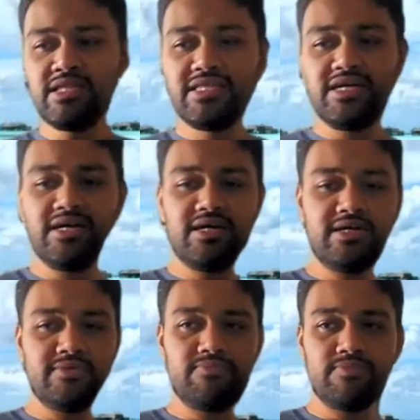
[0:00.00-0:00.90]

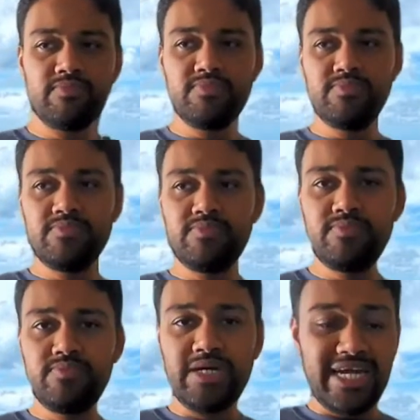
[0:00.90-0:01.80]
The
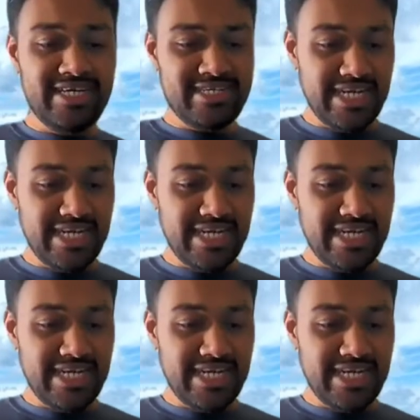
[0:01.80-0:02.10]
it,